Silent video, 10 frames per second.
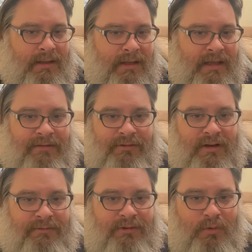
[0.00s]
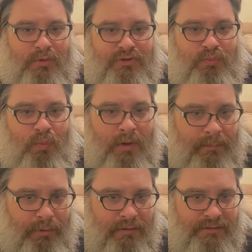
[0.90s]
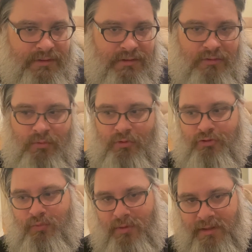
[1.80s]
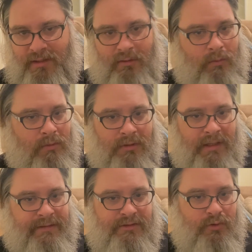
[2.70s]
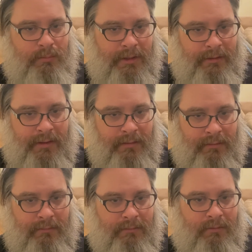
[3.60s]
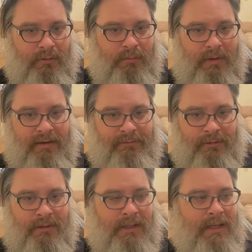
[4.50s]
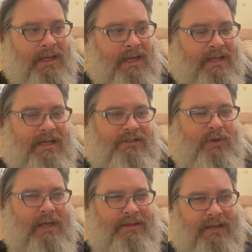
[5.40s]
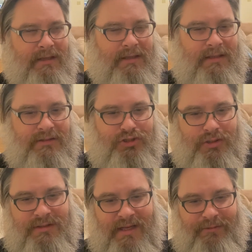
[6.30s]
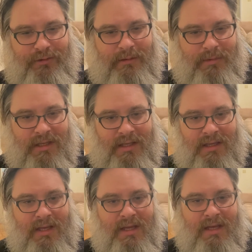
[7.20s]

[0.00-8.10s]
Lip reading: even if there was one person or 20 or like 2 million or whatever. And that's why I think he should definitely be